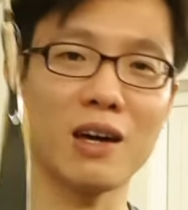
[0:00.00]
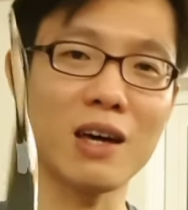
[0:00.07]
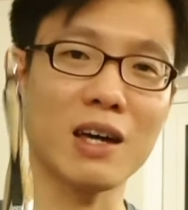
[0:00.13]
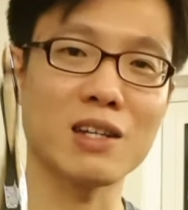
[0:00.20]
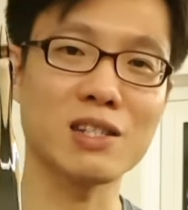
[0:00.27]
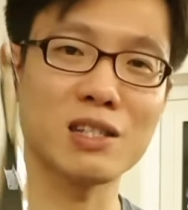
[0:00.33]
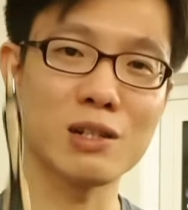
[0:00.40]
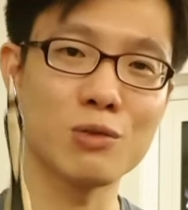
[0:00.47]

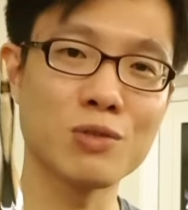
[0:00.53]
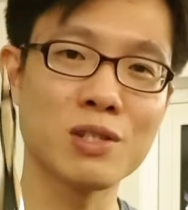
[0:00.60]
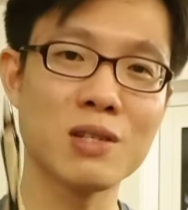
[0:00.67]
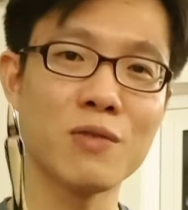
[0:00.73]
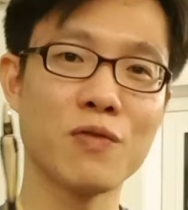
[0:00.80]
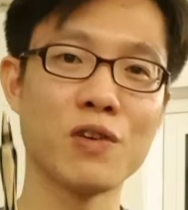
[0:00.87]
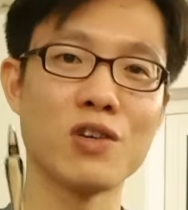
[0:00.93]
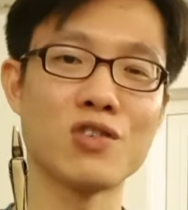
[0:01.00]

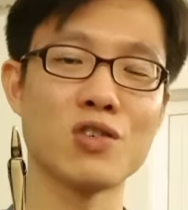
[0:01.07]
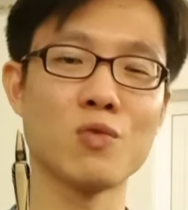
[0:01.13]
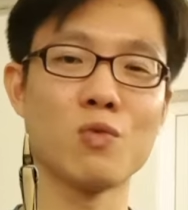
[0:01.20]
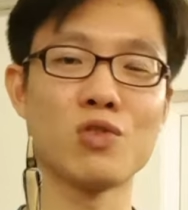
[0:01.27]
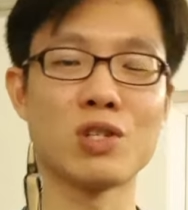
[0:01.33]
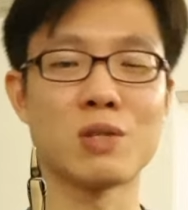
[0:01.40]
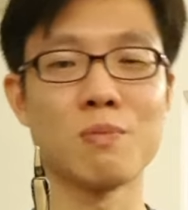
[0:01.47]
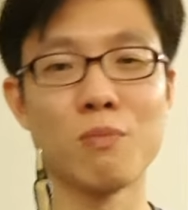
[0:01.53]
exclusive version,
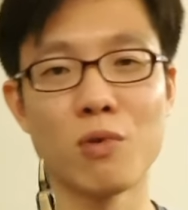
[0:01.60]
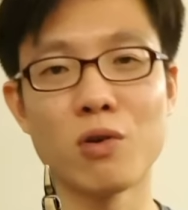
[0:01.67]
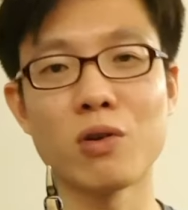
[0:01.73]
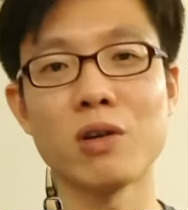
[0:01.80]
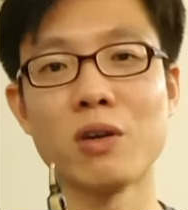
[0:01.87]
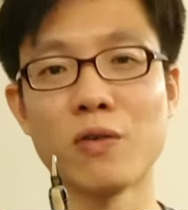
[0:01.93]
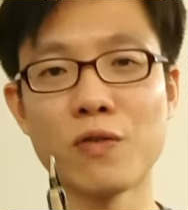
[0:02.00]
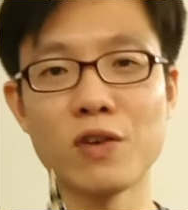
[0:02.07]
which is
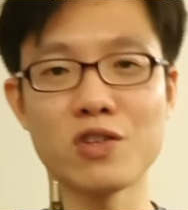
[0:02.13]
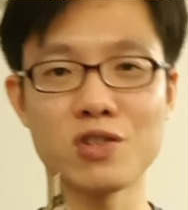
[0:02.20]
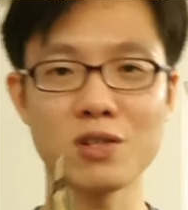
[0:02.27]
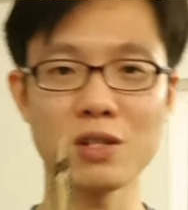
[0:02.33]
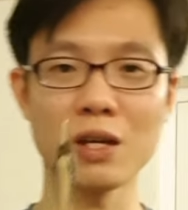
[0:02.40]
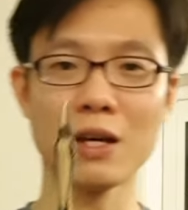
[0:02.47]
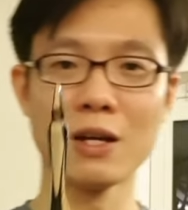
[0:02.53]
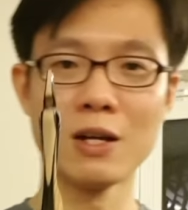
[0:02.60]
more
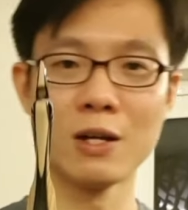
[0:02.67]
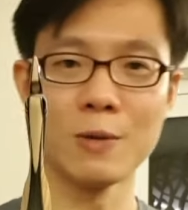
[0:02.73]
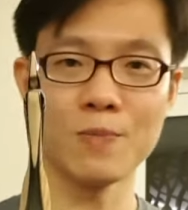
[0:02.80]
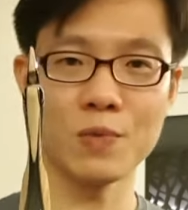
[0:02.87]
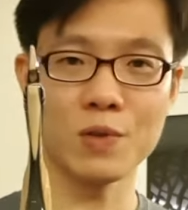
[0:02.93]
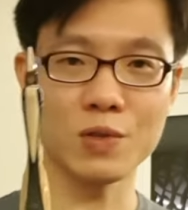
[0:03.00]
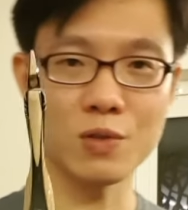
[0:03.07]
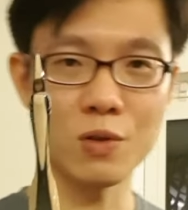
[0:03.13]
efficient.
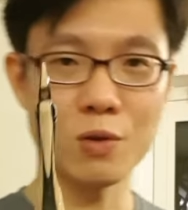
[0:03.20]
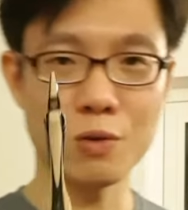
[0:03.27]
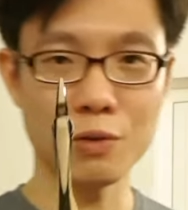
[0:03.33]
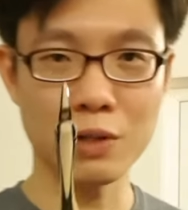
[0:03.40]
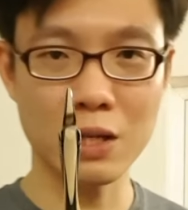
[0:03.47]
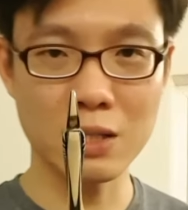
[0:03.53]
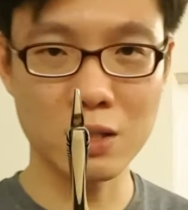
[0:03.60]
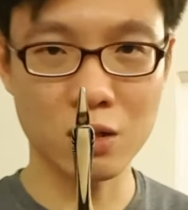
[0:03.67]
So
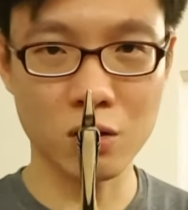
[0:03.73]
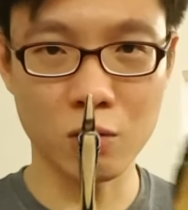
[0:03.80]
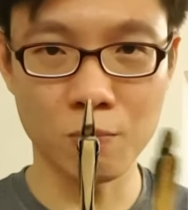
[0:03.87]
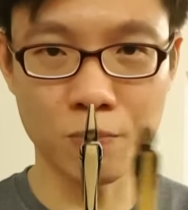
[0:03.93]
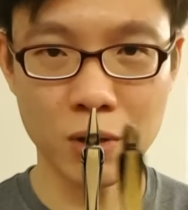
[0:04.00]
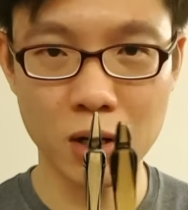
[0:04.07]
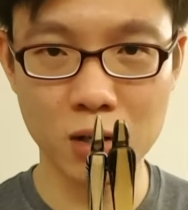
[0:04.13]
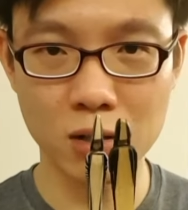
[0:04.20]
let's
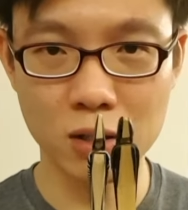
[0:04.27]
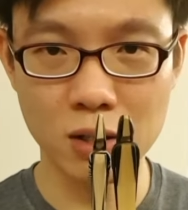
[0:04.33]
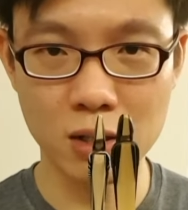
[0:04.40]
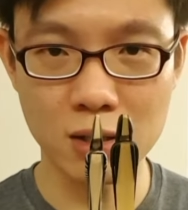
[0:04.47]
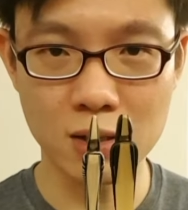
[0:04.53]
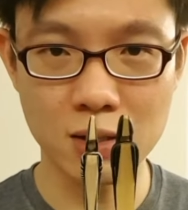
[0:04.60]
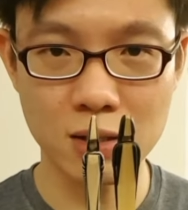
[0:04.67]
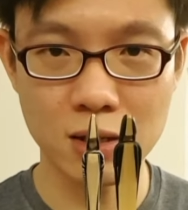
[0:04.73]
compare
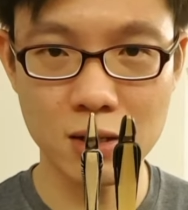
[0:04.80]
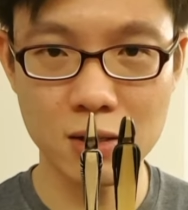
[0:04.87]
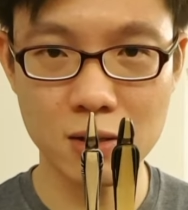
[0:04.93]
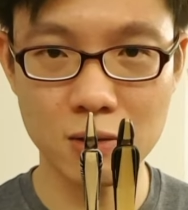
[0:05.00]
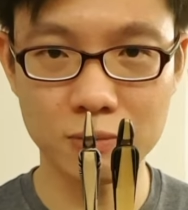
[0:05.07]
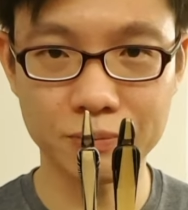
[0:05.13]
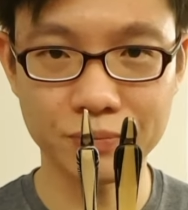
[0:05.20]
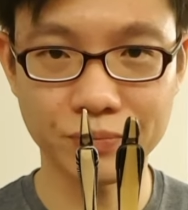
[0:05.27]
the
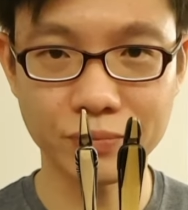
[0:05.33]
sears.